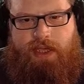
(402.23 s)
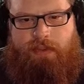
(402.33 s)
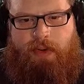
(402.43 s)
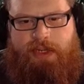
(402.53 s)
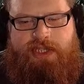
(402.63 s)

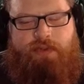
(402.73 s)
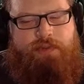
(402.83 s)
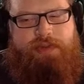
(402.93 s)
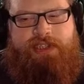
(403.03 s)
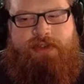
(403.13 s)
One is
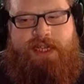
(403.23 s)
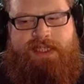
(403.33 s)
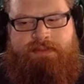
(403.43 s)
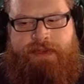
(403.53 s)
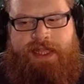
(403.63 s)

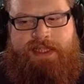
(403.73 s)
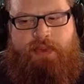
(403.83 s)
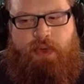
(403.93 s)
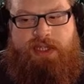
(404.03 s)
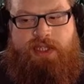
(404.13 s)
overpressurizing
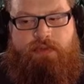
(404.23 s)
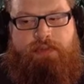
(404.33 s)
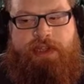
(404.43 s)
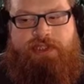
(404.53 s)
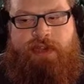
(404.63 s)
vents, one is
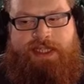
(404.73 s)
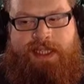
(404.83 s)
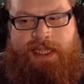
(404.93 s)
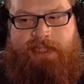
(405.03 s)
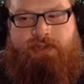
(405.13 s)
overpressurizing
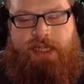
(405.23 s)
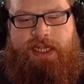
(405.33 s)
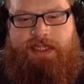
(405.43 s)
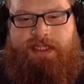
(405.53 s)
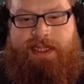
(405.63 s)
electrolyzers.